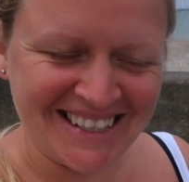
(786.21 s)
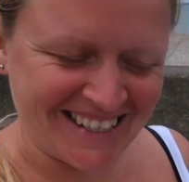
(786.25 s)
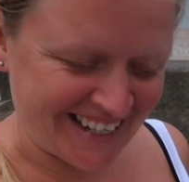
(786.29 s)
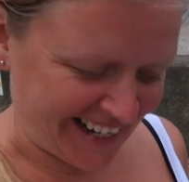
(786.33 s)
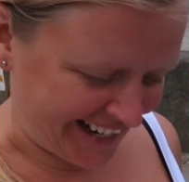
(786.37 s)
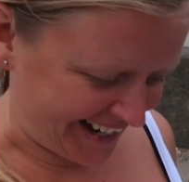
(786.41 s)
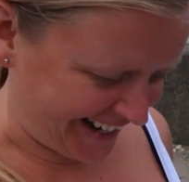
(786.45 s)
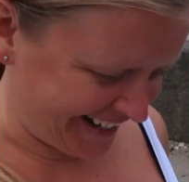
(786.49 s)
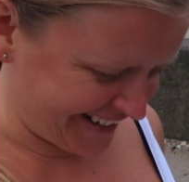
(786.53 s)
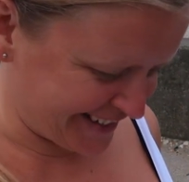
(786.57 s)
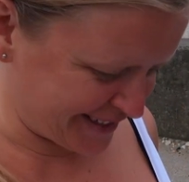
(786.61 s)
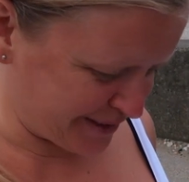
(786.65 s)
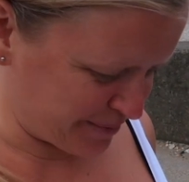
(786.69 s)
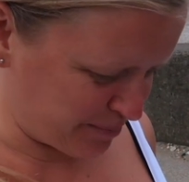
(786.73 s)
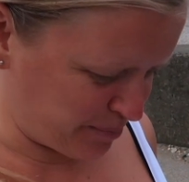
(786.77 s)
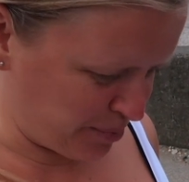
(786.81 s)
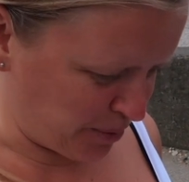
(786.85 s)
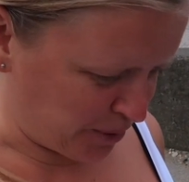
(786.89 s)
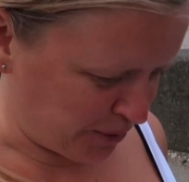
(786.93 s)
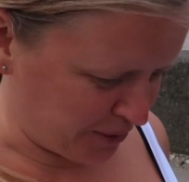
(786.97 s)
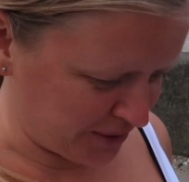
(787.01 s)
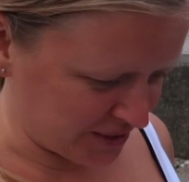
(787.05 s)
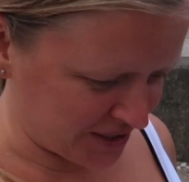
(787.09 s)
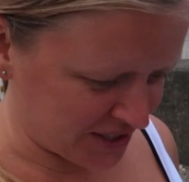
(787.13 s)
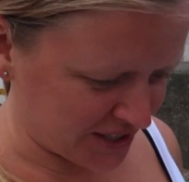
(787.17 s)
glass,
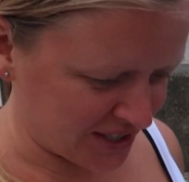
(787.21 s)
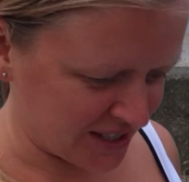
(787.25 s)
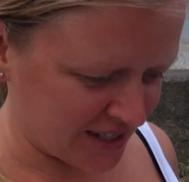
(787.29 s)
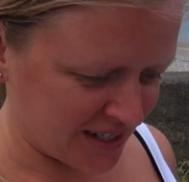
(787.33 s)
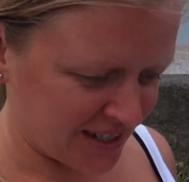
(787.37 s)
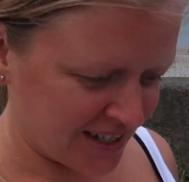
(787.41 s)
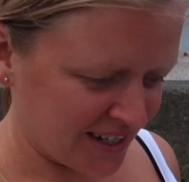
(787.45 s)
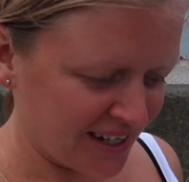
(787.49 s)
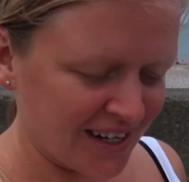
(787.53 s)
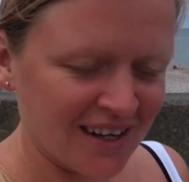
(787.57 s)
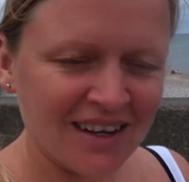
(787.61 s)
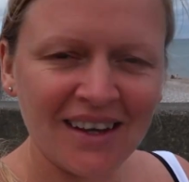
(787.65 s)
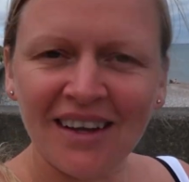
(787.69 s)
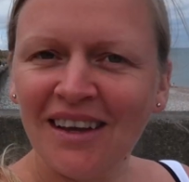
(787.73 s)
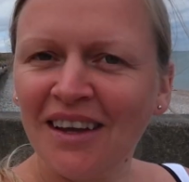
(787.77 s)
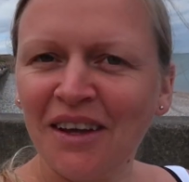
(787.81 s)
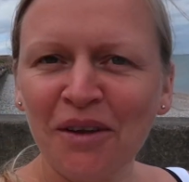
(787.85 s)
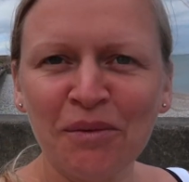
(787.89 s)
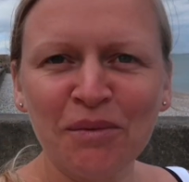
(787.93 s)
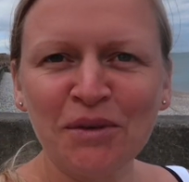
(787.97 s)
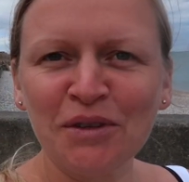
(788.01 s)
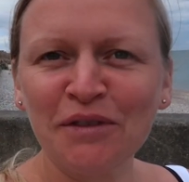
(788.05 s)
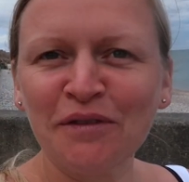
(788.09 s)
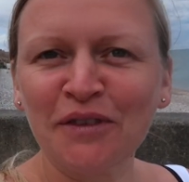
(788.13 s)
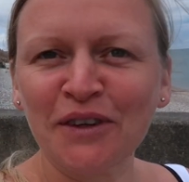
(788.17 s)
but
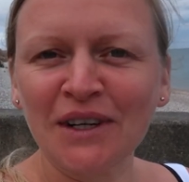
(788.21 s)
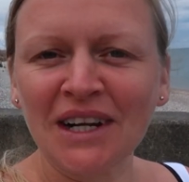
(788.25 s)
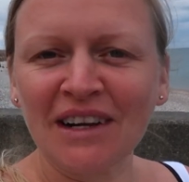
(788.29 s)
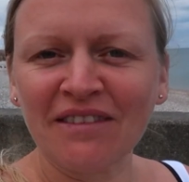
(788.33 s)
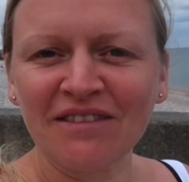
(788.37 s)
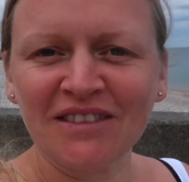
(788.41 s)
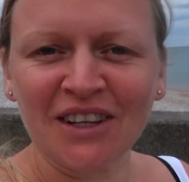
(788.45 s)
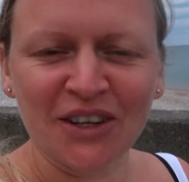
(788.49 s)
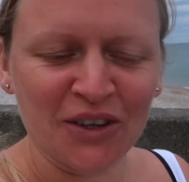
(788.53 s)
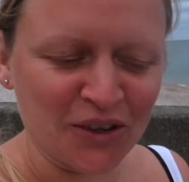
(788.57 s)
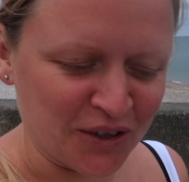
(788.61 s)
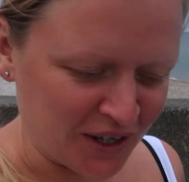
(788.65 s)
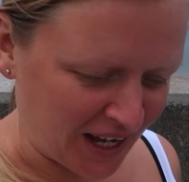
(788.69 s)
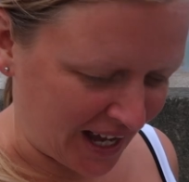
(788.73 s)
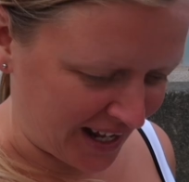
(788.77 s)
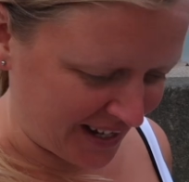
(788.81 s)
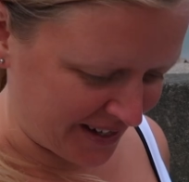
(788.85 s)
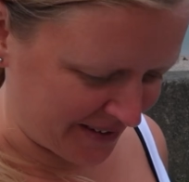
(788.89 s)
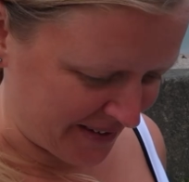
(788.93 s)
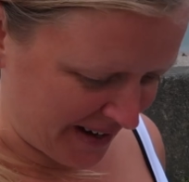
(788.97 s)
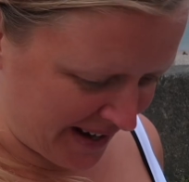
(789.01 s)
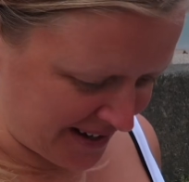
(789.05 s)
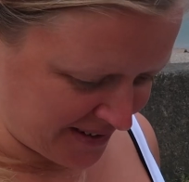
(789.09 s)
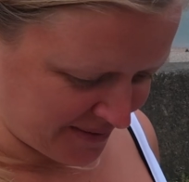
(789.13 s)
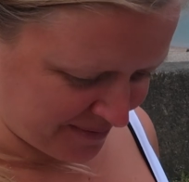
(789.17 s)
it was fun having a look
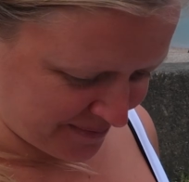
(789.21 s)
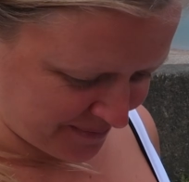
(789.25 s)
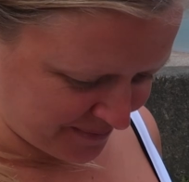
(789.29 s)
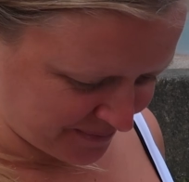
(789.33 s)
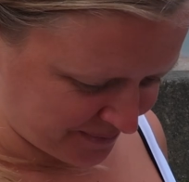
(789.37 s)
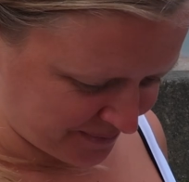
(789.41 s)
anyway.